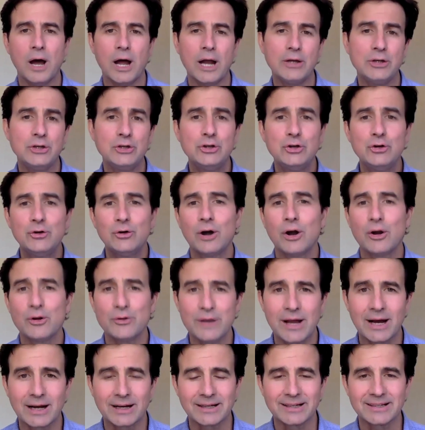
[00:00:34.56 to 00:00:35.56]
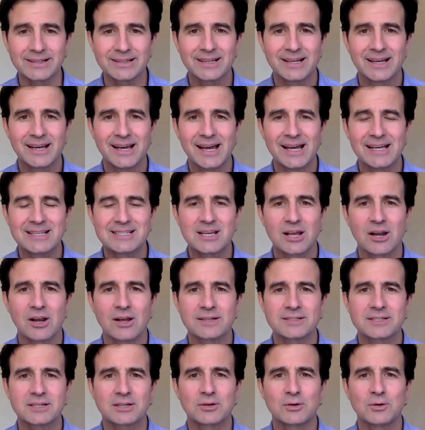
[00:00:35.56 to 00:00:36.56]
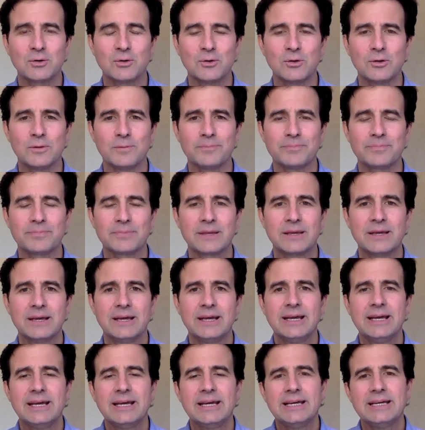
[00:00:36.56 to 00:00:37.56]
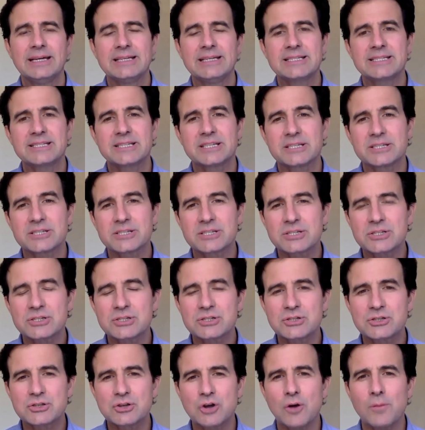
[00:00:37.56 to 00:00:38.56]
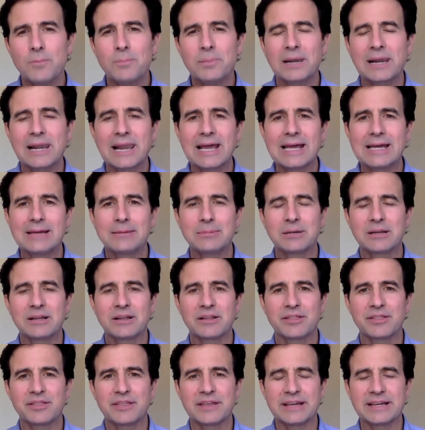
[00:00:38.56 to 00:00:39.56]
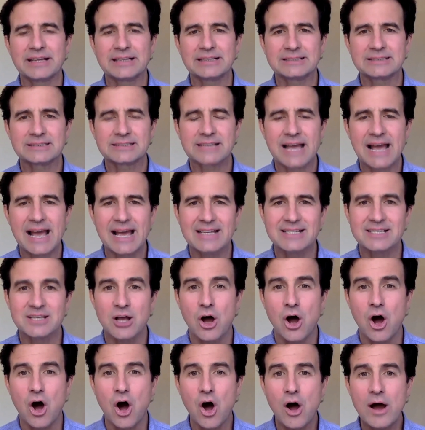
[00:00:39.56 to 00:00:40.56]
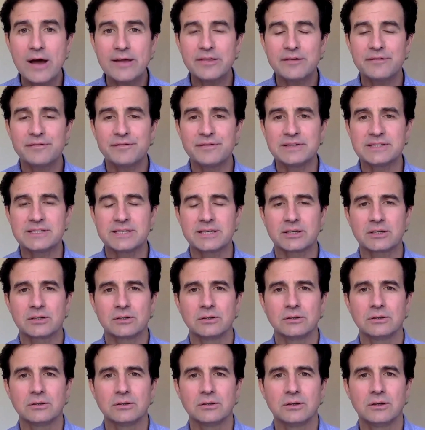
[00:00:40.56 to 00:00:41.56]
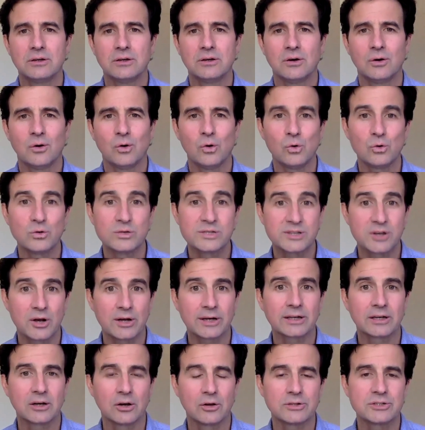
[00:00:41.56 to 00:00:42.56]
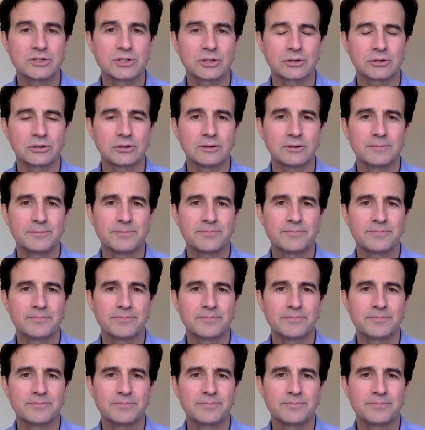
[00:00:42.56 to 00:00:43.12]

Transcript: a neuro nugget, as I like to call them, is to stop labeling things as either physical or psychological.